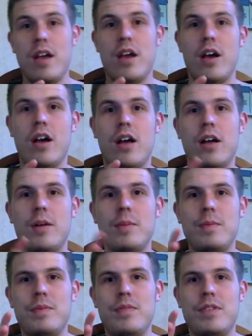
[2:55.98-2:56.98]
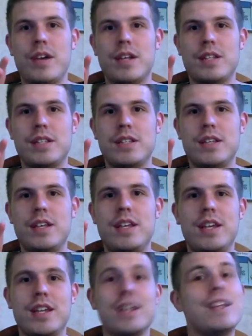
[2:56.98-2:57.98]
that he
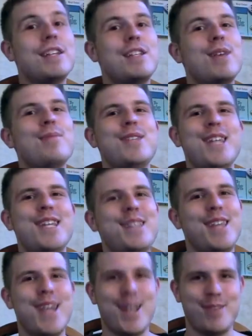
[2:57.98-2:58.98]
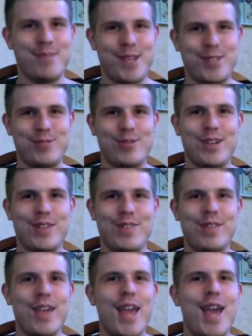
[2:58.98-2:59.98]
can intimidate the enemies with.
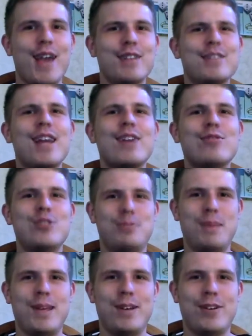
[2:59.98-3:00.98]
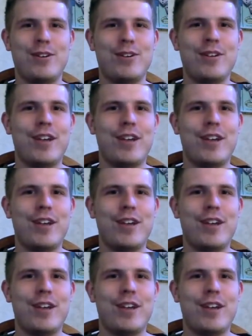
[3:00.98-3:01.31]
And the loudspeaker